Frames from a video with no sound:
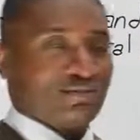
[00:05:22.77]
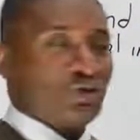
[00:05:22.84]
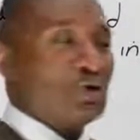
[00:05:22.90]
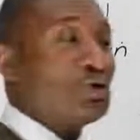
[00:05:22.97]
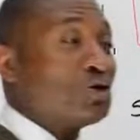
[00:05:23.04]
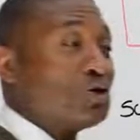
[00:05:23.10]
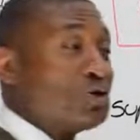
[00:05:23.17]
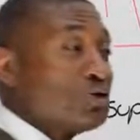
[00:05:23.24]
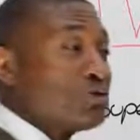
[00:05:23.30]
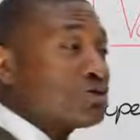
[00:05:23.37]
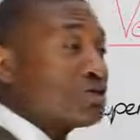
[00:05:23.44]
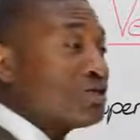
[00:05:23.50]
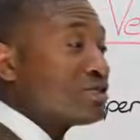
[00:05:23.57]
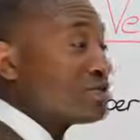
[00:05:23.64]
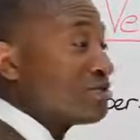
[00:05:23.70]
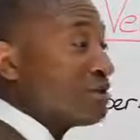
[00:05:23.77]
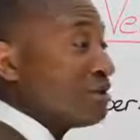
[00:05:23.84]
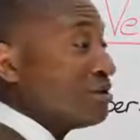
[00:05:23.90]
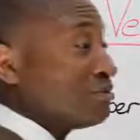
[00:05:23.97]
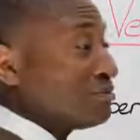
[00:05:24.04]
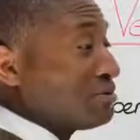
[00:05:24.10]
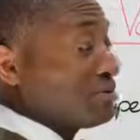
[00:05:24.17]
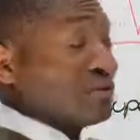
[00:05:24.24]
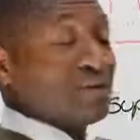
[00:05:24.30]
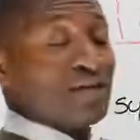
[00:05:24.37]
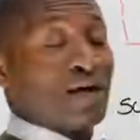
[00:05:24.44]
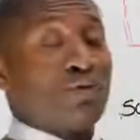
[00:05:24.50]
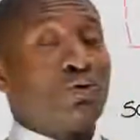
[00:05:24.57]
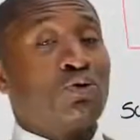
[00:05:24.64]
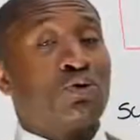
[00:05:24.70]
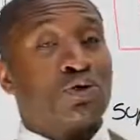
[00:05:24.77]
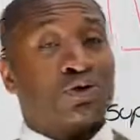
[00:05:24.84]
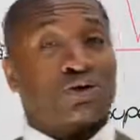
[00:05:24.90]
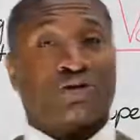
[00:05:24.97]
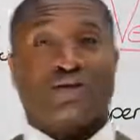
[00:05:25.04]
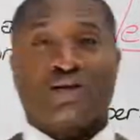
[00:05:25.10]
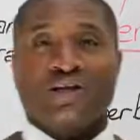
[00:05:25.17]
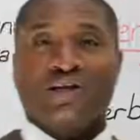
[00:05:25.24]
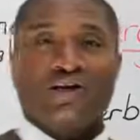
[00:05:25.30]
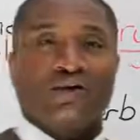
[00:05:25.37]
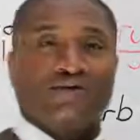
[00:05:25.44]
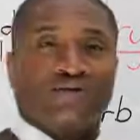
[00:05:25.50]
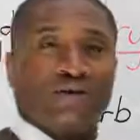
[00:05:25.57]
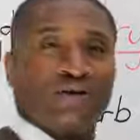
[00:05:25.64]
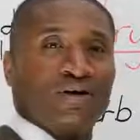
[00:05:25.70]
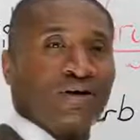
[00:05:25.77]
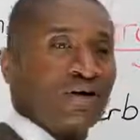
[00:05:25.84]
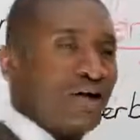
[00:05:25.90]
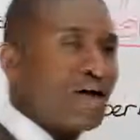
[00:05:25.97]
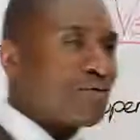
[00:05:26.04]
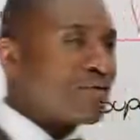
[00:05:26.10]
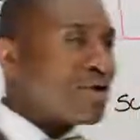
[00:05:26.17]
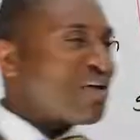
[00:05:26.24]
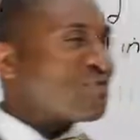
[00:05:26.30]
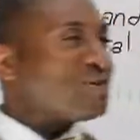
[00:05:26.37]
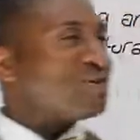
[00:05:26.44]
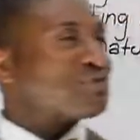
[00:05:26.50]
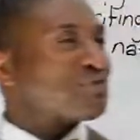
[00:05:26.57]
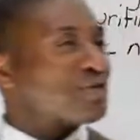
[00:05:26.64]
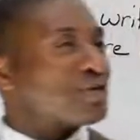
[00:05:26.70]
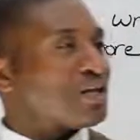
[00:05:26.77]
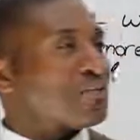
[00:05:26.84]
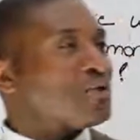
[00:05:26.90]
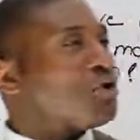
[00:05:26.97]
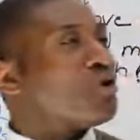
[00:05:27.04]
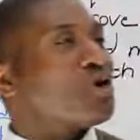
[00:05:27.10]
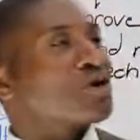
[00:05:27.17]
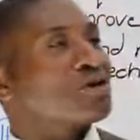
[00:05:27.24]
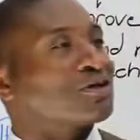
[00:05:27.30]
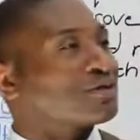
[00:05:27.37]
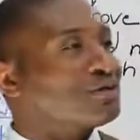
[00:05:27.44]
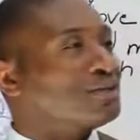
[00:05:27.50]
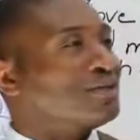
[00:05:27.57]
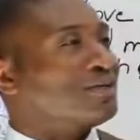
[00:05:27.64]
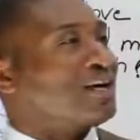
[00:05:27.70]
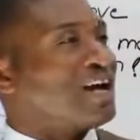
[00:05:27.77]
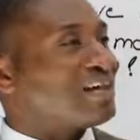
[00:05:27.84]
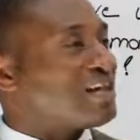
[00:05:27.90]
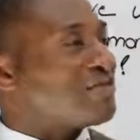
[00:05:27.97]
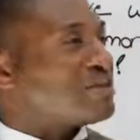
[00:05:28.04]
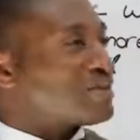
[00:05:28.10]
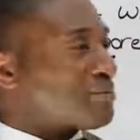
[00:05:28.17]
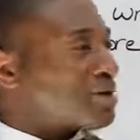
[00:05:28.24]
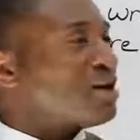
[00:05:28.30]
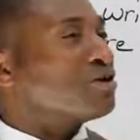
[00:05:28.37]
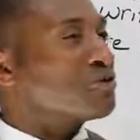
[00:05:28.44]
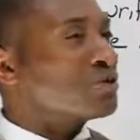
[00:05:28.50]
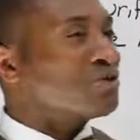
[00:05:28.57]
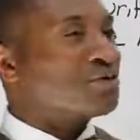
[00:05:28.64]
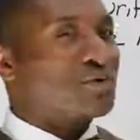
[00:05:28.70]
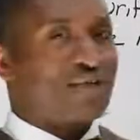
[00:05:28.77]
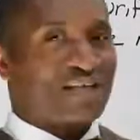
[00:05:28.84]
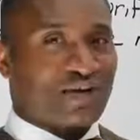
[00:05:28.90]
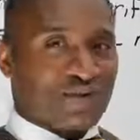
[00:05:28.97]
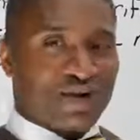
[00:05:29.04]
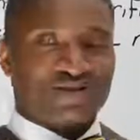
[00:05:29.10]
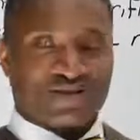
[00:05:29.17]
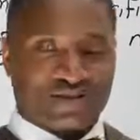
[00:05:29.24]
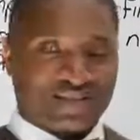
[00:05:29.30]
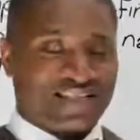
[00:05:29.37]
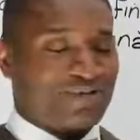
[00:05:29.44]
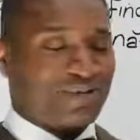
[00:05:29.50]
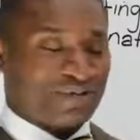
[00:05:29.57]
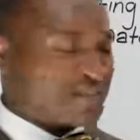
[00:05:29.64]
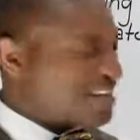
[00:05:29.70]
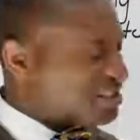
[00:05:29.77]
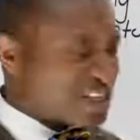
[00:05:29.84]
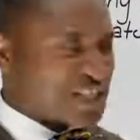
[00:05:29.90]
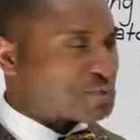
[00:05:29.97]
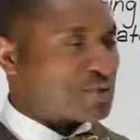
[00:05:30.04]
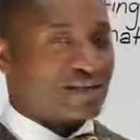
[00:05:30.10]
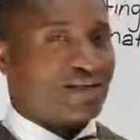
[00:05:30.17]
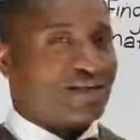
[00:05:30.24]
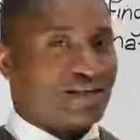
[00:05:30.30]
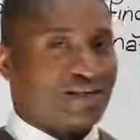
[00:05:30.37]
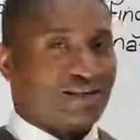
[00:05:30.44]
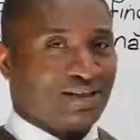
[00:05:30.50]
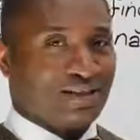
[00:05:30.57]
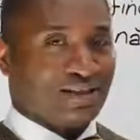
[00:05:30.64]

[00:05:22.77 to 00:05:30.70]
You can use this about l'amour, the love. I am ravenous for l'amour. I love it. I'm hungry for it. I want it desperately.